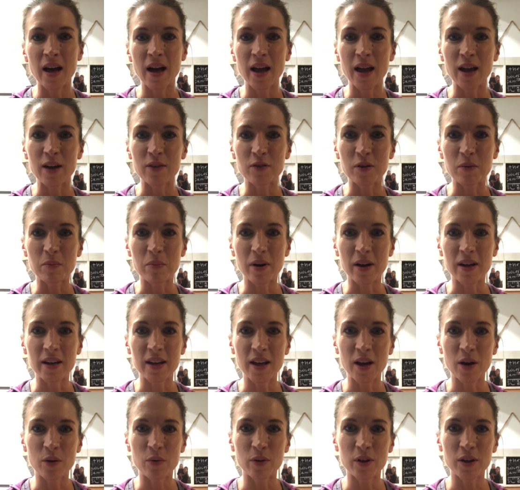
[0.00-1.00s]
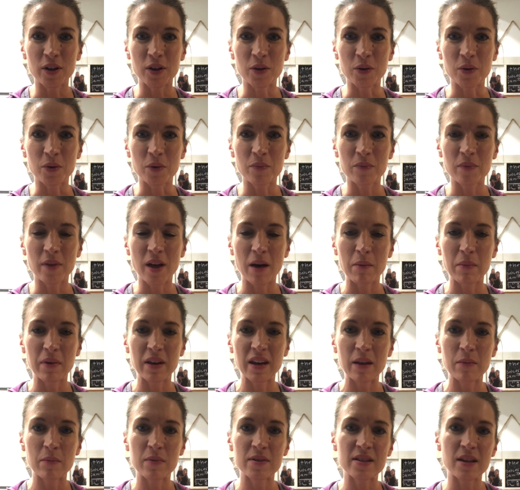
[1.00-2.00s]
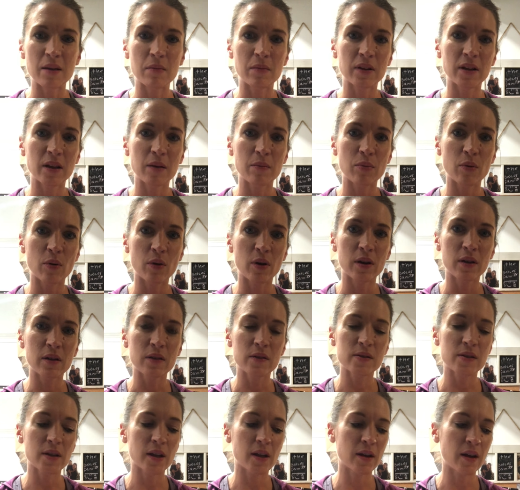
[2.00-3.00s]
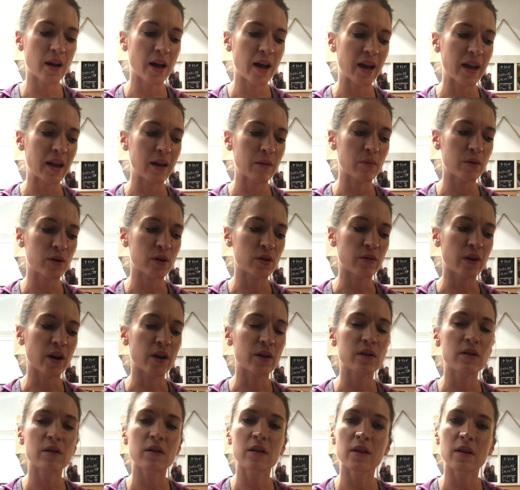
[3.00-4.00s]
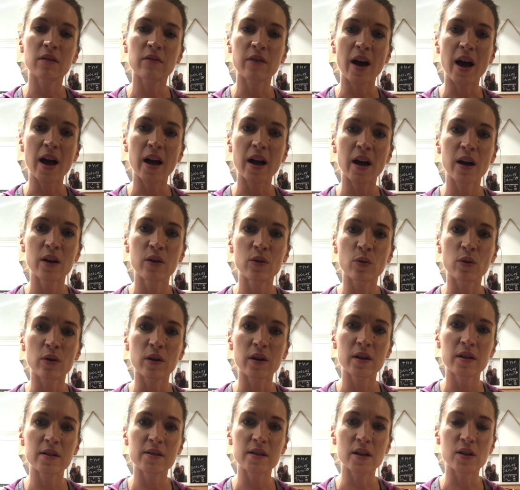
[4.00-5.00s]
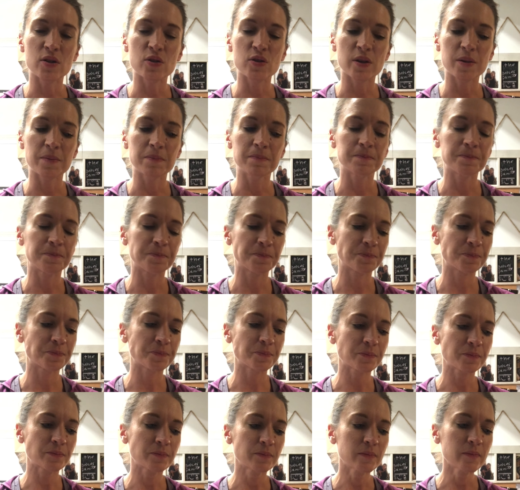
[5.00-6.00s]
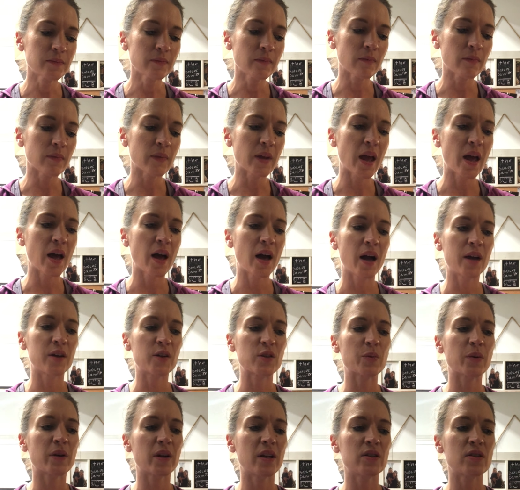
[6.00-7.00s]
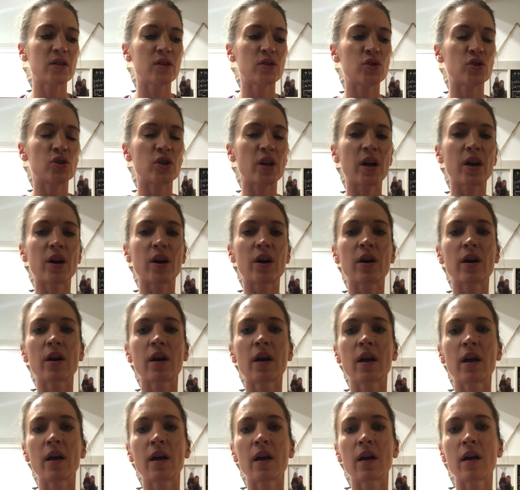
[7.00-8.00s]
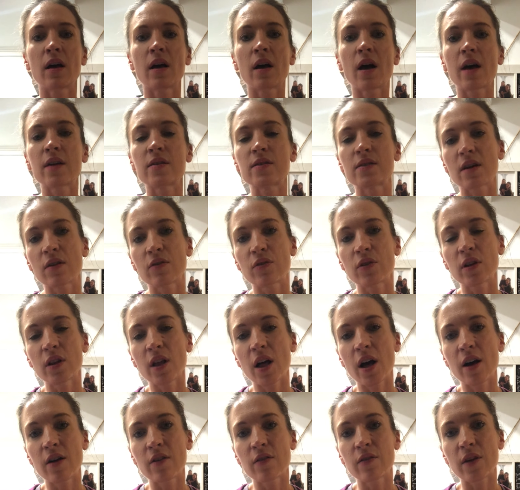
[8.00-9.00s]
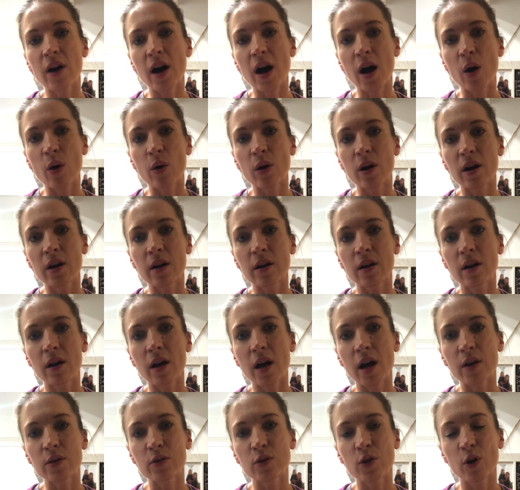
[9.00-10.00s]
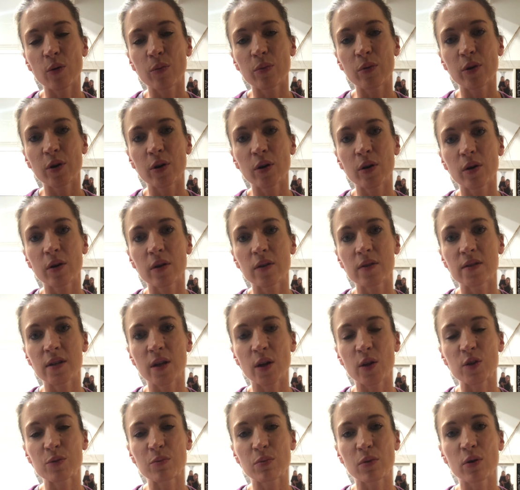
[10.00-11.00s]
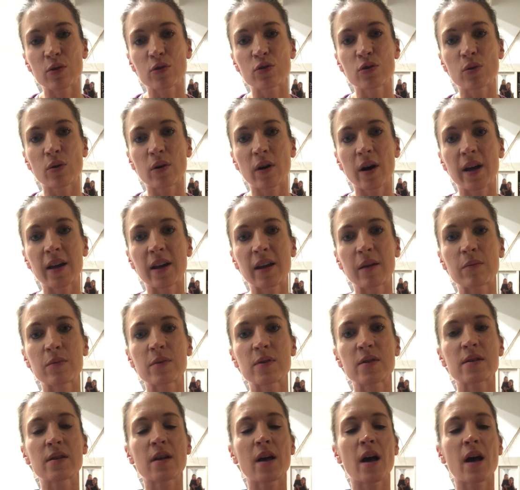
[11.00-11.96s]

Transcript: Hi everybody, how are you? Uh, my name is Emily Boyles and I am a director in the Rock On organization. I just wanted to share several of our October sales brochure items.